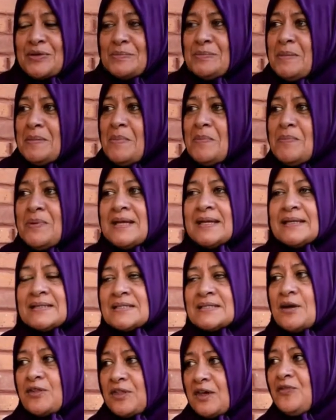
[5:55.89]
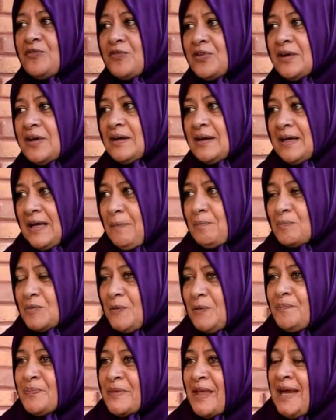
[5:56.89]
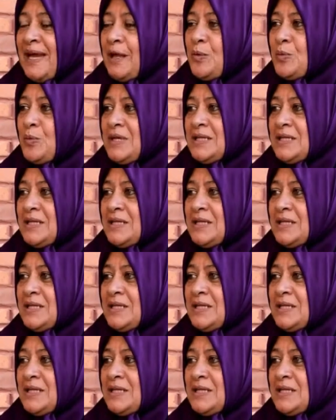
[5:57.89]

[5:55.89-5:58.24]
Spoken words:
Because I remember being in South Africa, Cape Town,